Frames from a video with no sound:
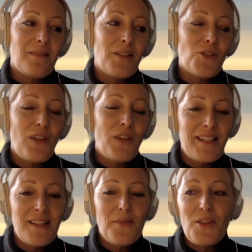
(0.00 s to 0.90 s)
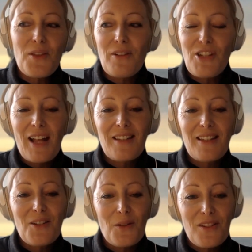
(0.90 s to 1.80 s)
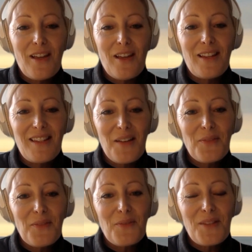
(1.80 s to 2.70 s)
the traces of the rejected alternative.